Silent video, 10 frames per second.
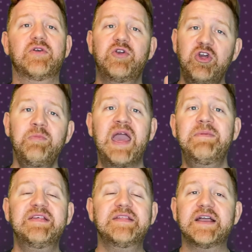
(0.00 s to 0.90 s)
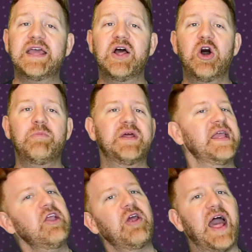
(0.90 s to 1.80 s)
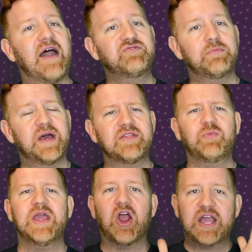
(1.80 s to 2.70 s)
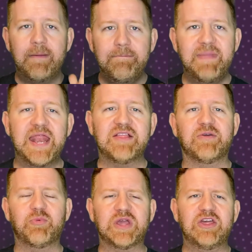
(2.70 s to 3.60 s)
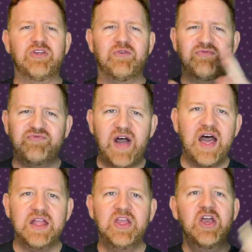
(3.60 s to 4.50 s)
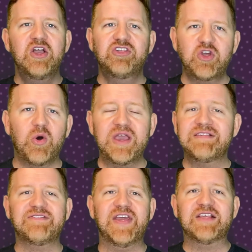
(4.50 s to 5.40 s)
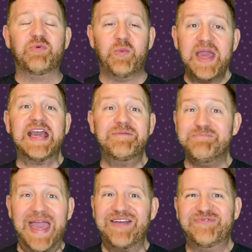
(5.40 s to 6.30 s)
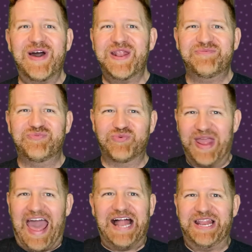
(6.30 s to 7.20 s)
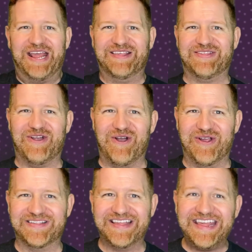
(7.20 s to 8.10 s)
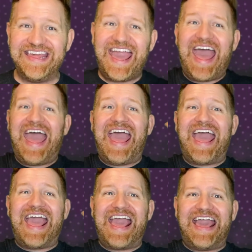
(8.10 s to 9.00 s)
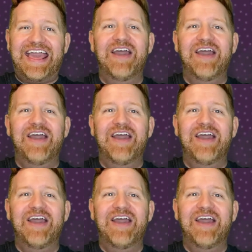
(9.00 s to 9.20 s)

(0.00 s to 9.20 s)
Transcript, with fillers: So you may be stuck at home, but here at AfterBuzz, we are committed to bringing you fun, joyous things where we can make fun of reality stars. Yay!